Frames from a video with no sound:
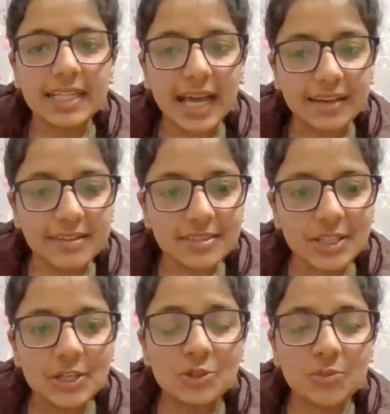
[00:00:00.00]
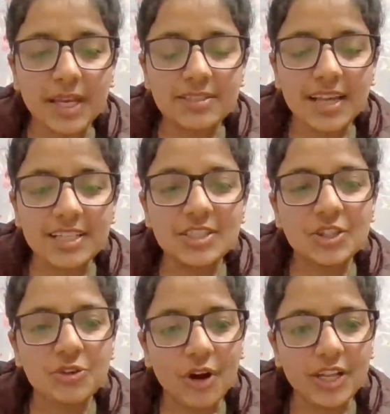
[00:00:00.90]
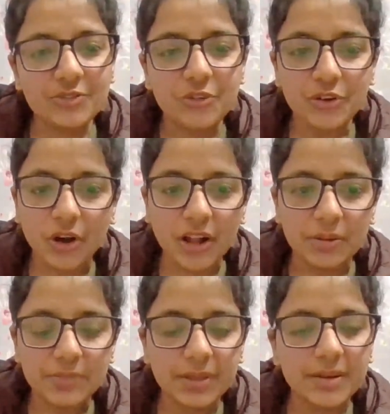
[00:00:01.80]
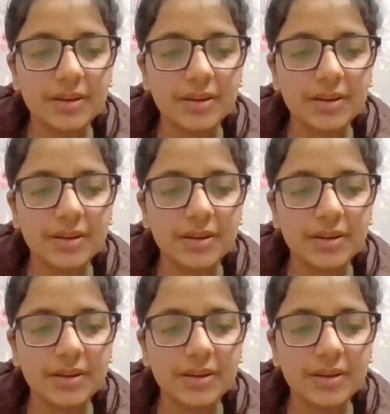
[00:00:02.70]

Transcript: that is, to make science enthralling for all.